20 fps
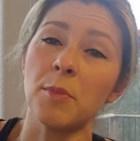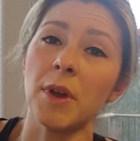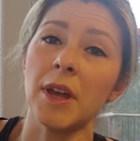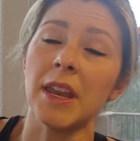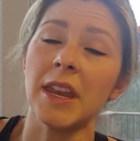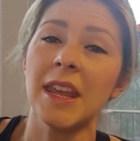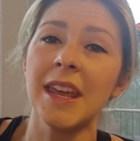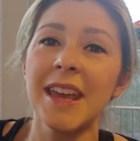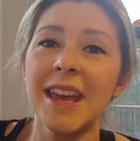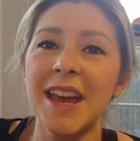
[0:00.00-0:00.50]

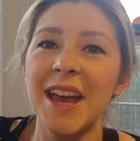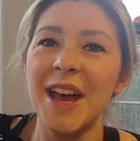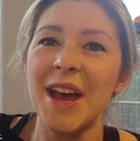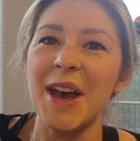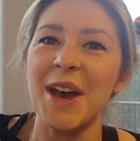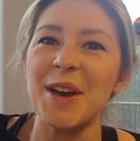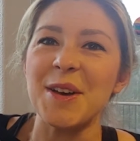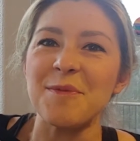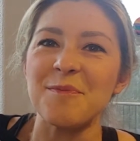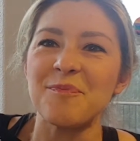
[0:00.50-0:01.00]
But
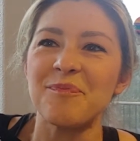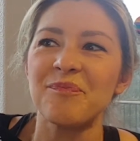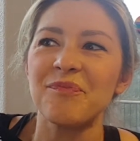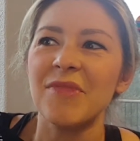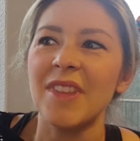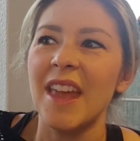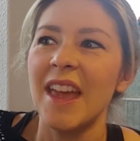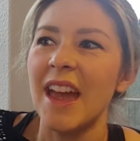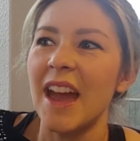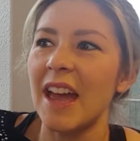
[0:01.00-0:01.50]

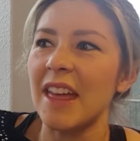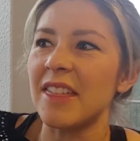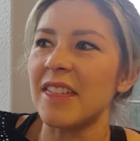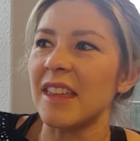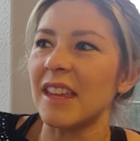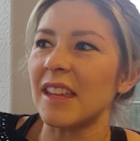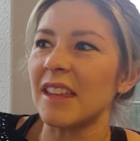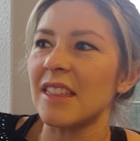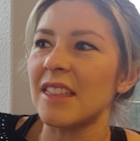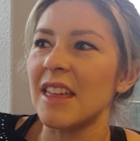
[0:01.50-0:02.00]
I
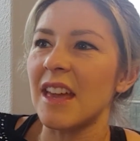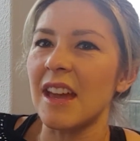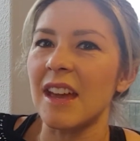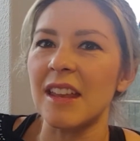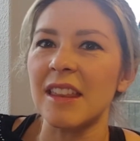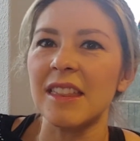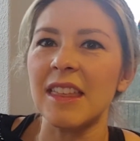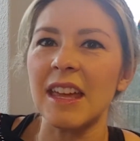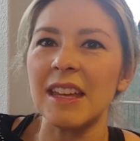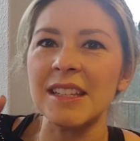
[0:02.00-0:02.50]
think
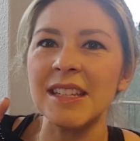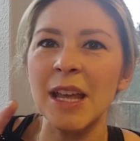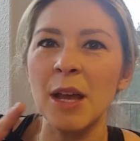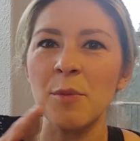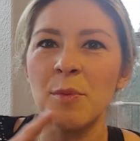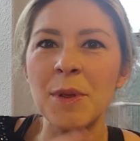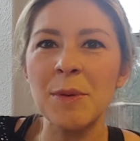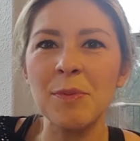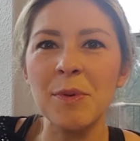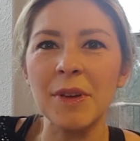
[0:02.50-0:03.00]
that that's how
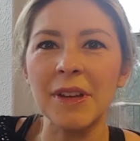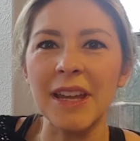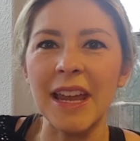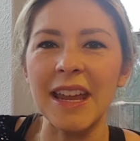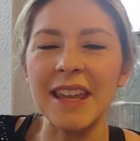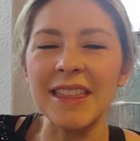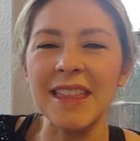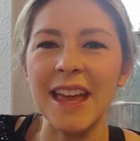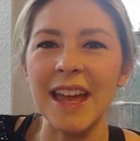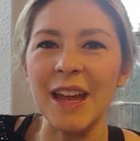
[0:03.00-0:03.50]
people
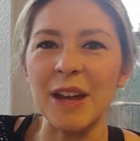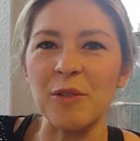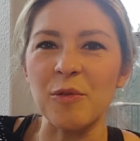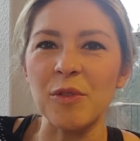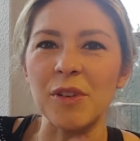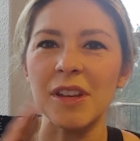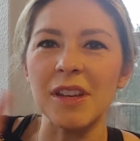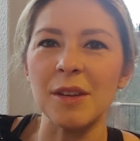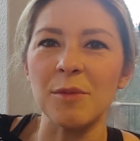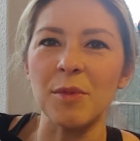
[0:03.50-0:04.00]
gain the
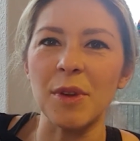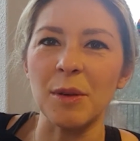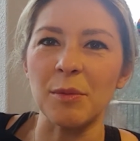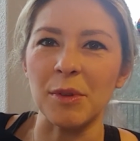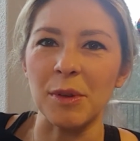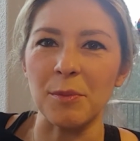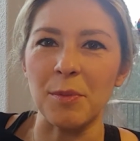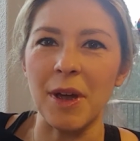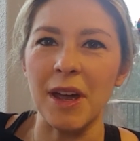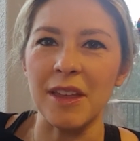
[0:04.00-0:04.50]
equity to be
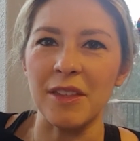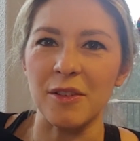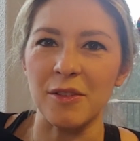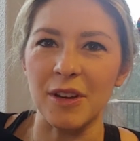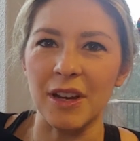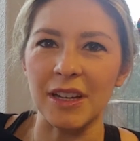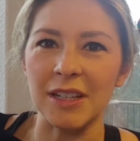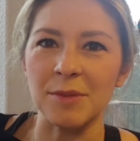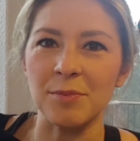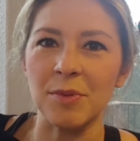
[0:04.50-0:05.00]
able to buy their
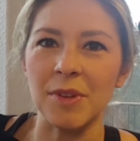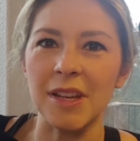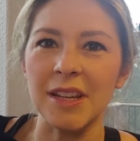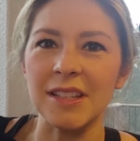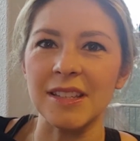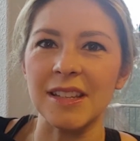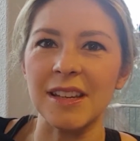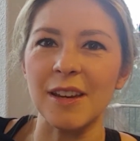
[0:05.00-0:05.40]
next place.